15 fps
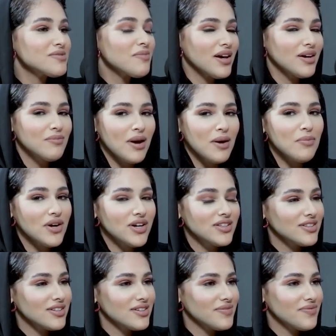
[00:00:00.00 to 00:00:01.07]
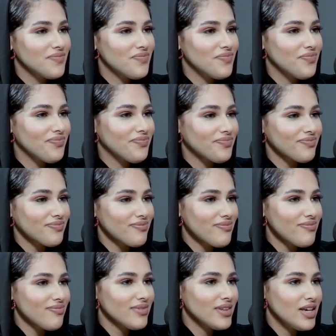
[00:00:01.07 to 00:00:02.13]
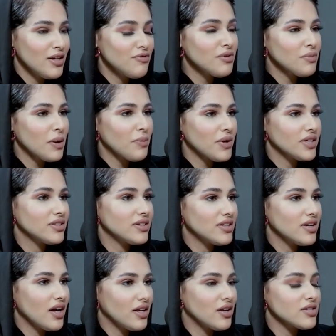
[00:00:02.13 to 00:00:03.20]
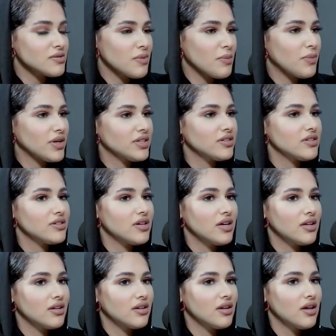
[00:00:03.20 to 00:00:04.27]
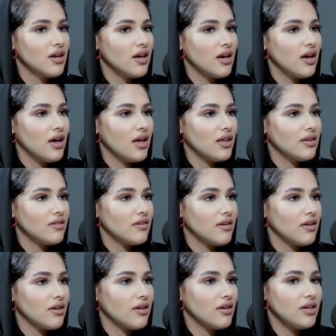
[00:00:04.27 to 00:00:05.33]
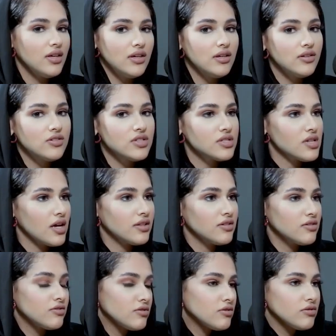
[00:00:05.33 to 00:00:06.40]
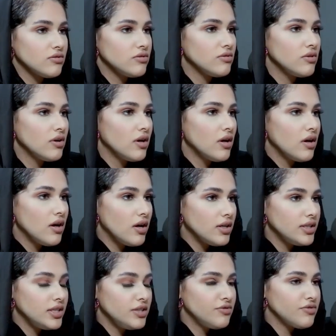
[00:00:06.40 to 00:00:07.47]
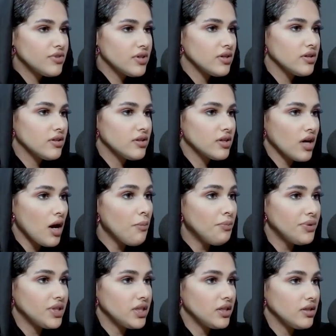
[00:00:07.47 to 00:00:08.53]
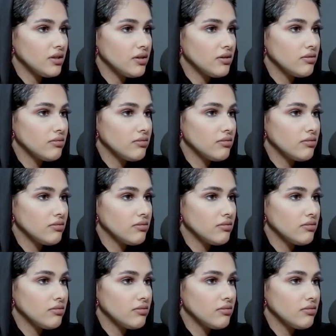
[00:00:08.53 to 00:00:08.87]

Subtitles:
my partner. Even my partner. I lost my partner, and he decided to leave the company,